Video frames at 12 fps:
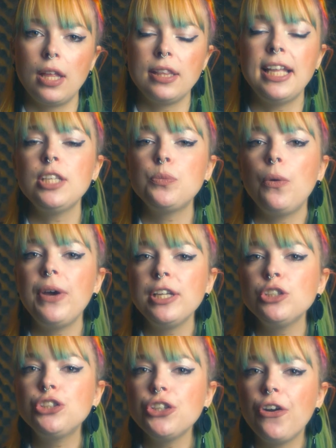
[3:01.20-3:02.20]
This will
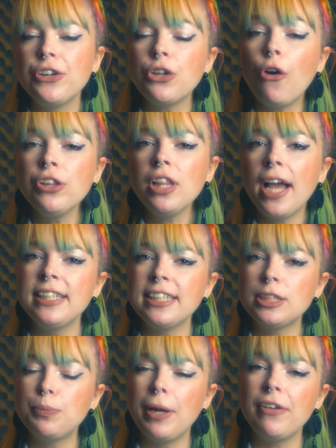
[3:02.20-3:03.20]
ensure an online
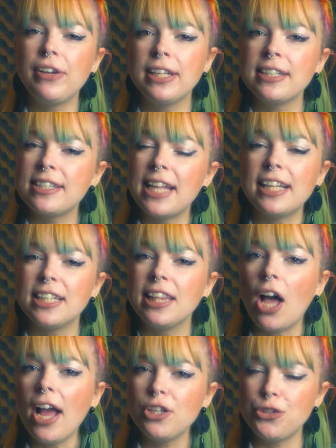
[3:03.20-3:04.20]
experience that
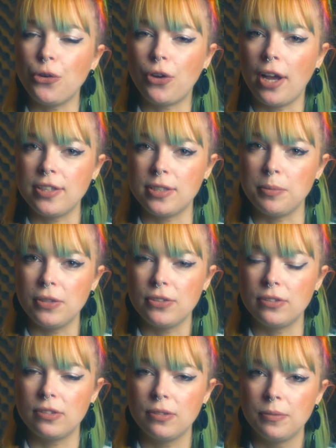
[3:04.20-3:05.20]
delights your
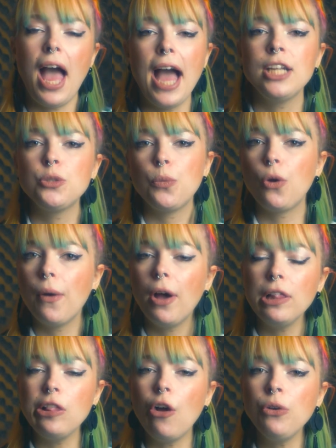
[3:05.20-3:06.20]
customers and will go
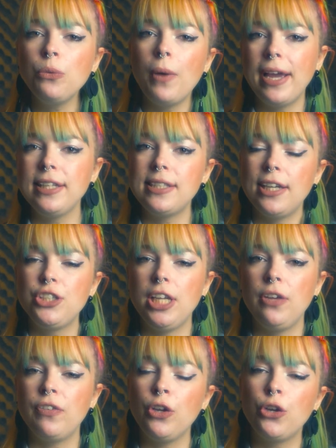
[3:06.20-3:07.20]
a long way to
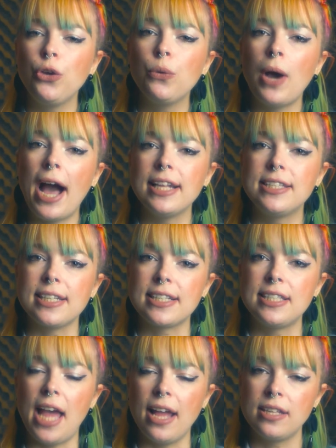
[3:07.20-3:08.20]
achieving Google Ads
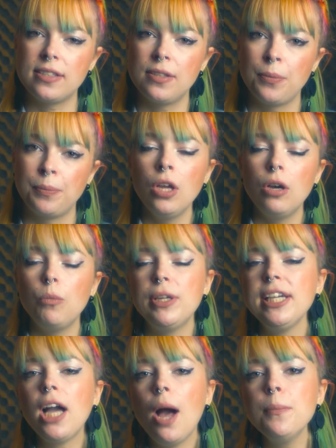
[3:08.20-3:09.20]
success. When
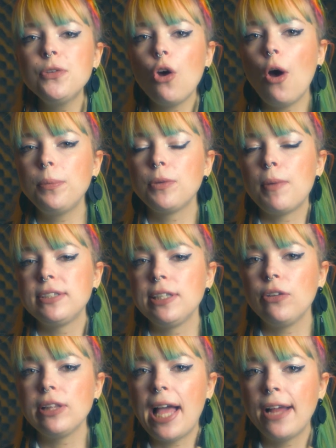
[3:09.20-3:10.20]
it comes to
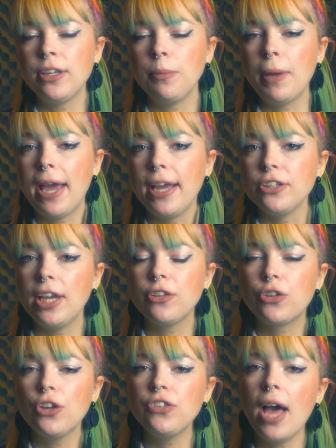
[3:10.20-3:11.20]
optimizing your landing page,
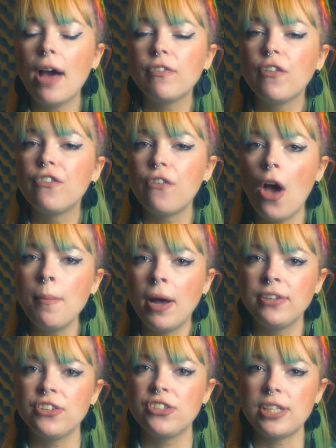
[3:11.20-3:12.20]
it's good to have a firm
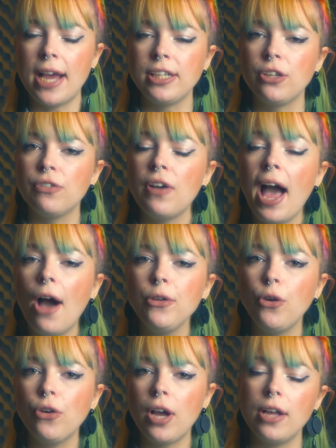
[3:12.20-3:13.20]
understanding of how
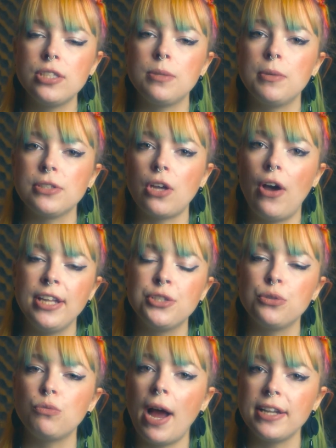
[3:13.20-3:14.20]
your customers are
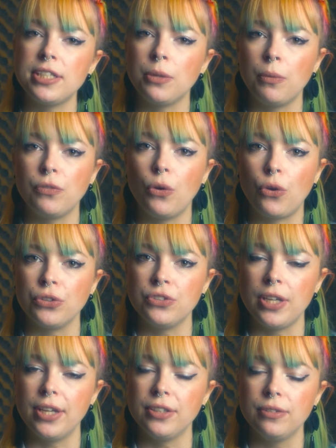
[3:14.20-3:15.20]
interacting with your
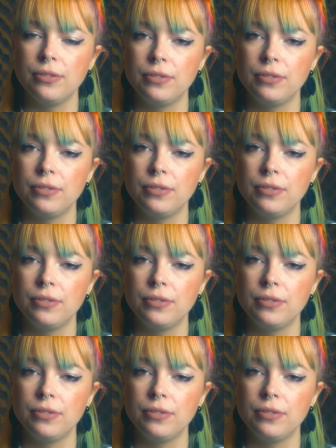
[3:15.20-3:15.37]
content.